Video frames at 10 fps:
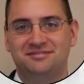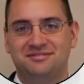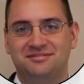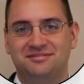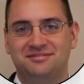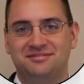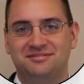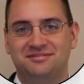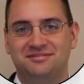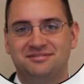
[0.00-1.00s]

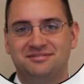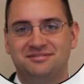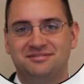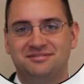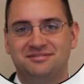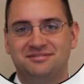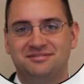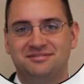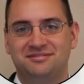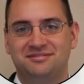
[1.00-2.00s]

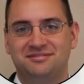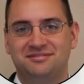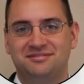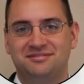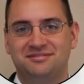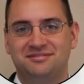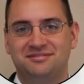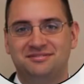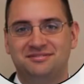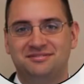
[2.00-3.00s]

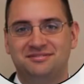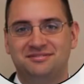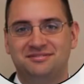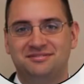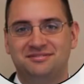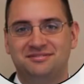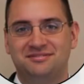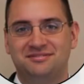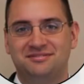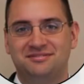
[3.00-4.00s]

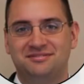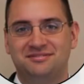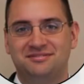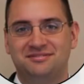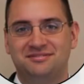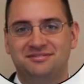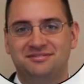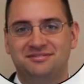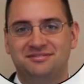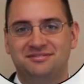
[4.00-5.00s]

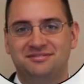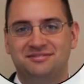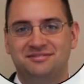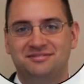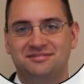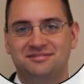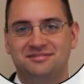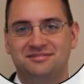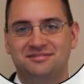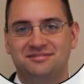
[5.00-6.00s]

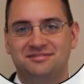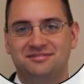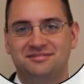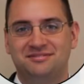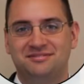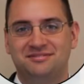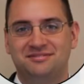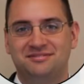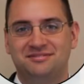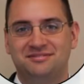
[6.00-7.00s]

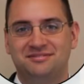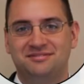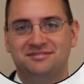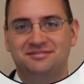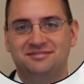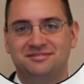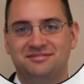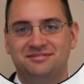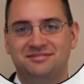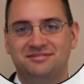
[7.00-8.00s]
The face doesn't move, so there is nothing to read.